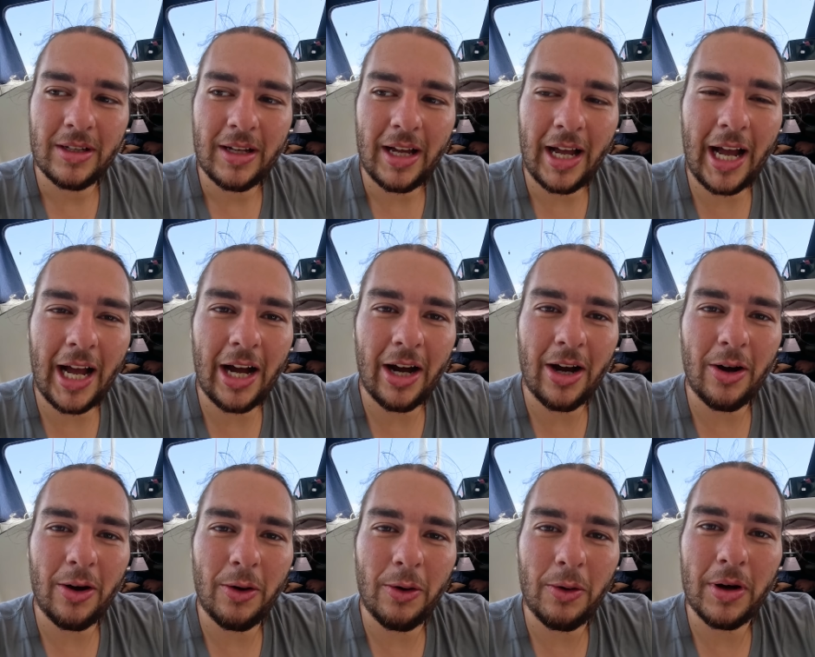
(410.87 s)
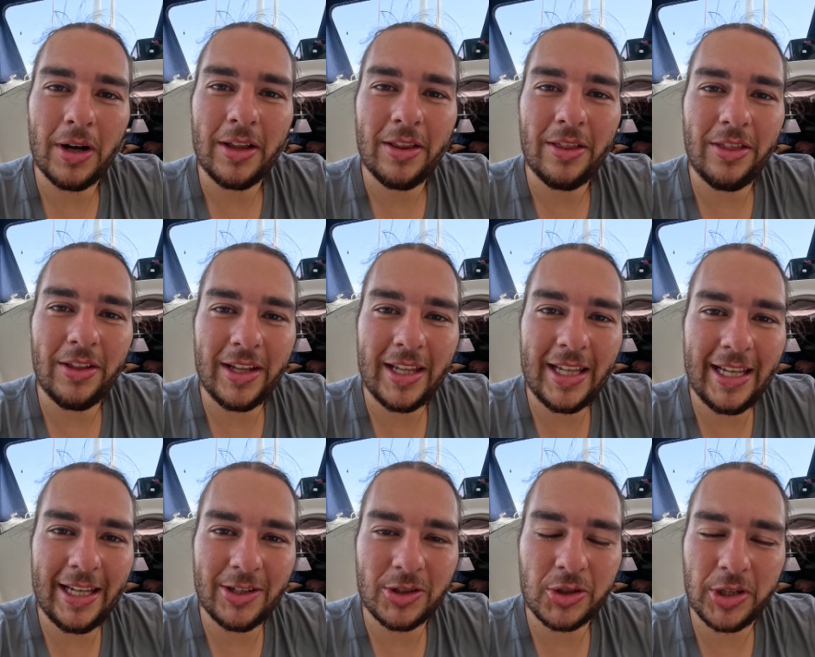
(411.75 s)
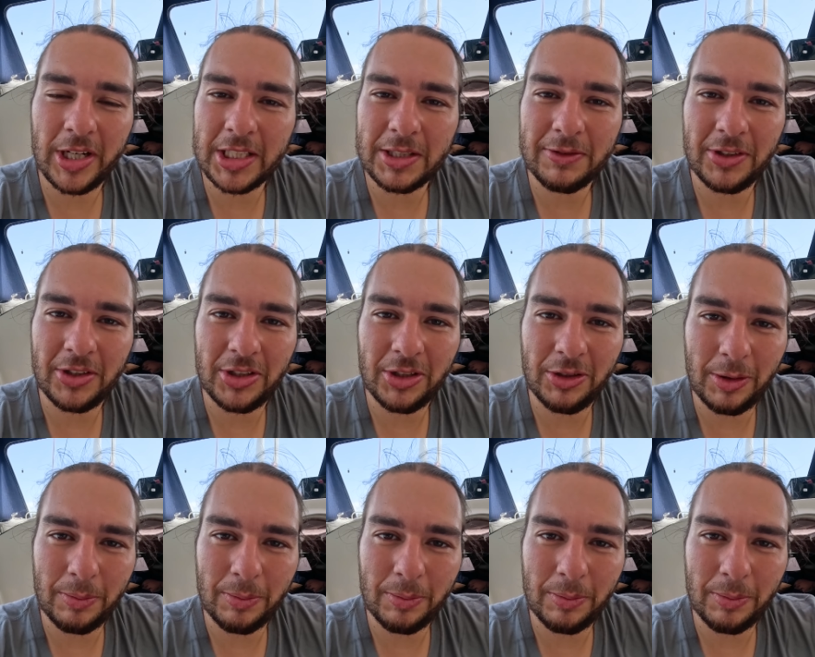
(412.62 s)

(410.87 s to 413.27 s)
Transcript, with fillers: how the heat transferred through